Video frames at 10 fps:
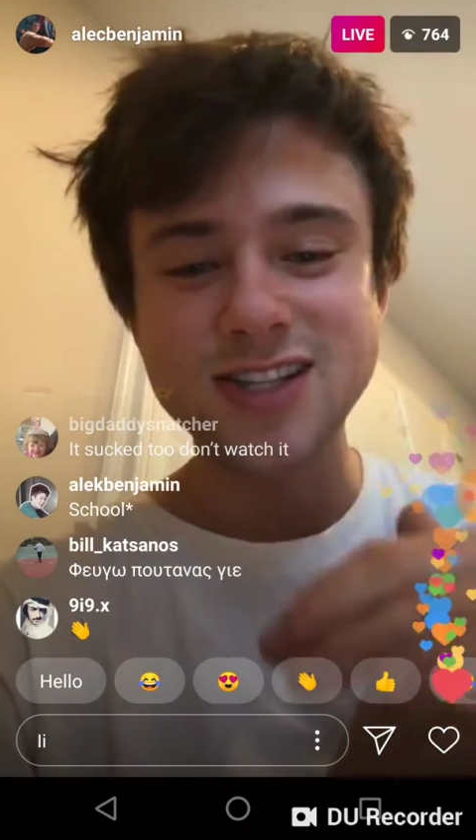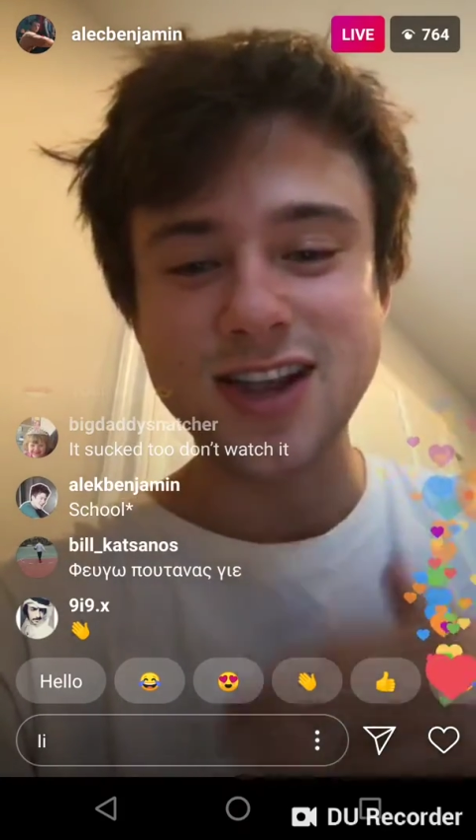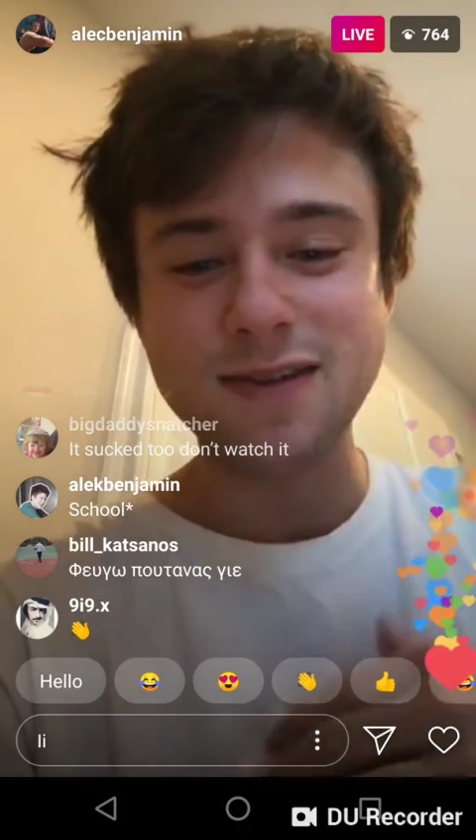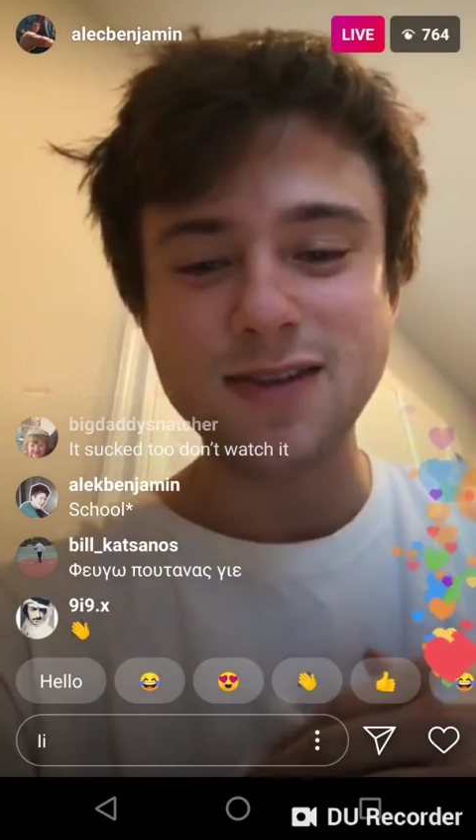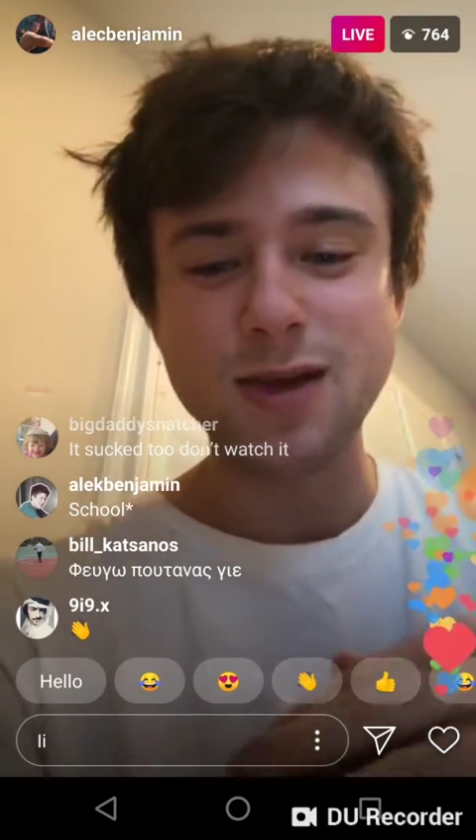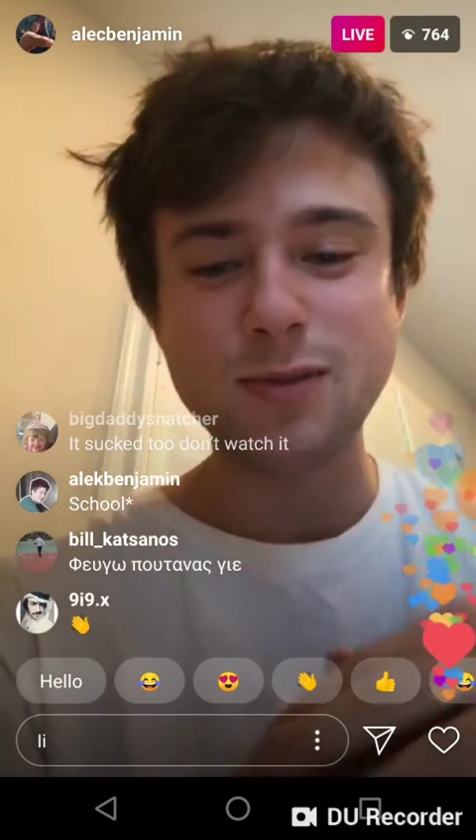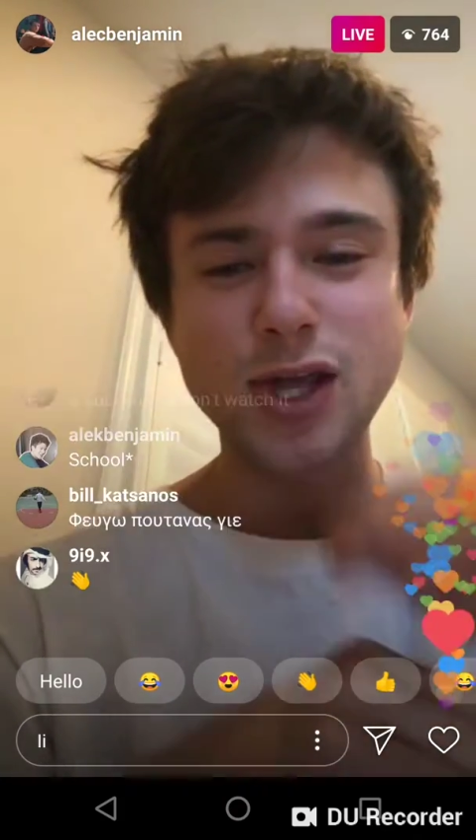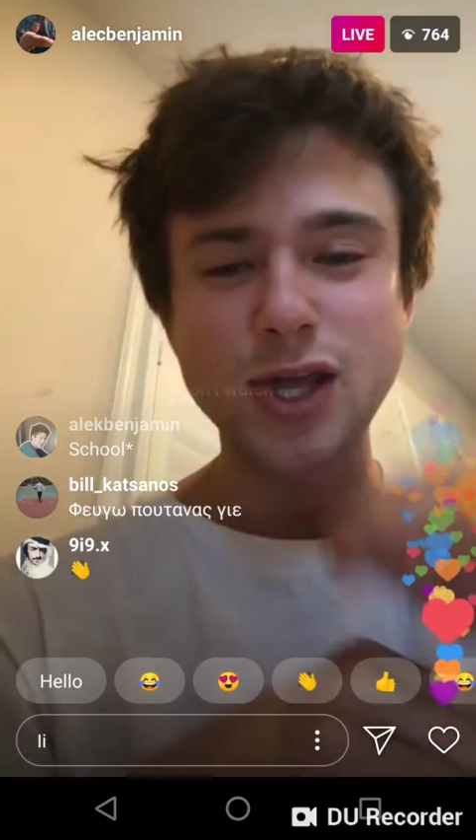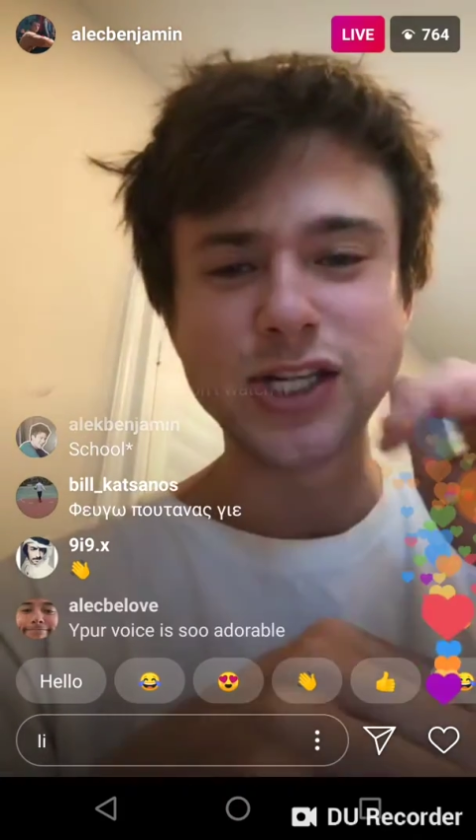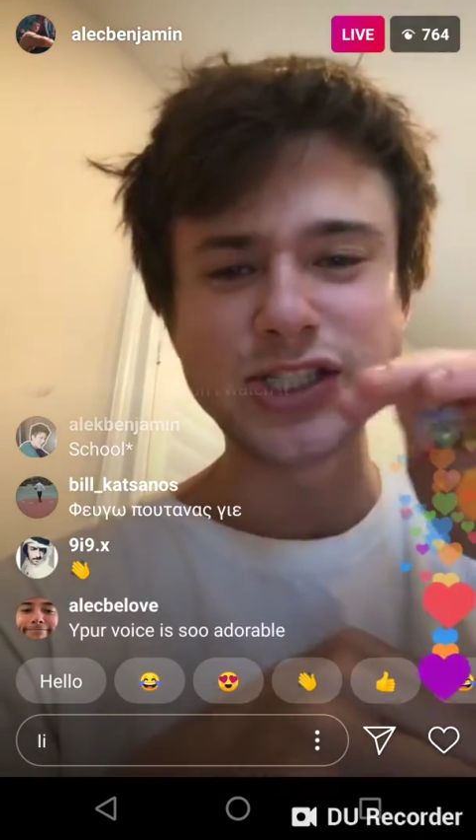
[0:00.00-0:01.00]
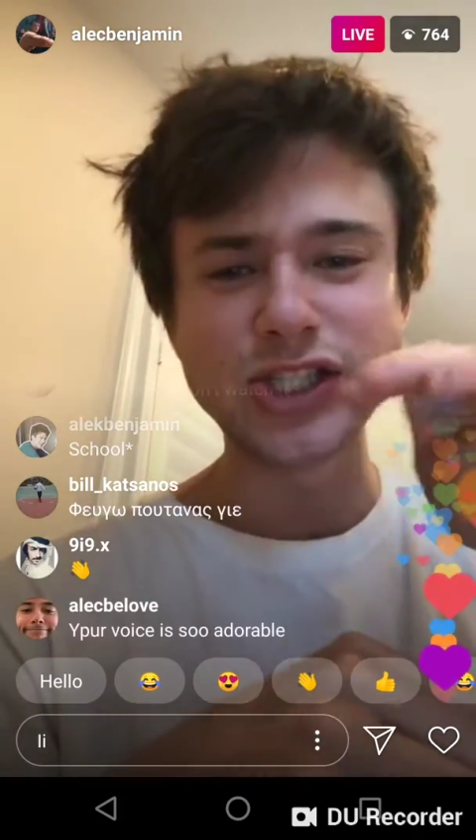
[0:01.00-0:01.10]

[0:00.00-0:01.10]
and to everything I'd be like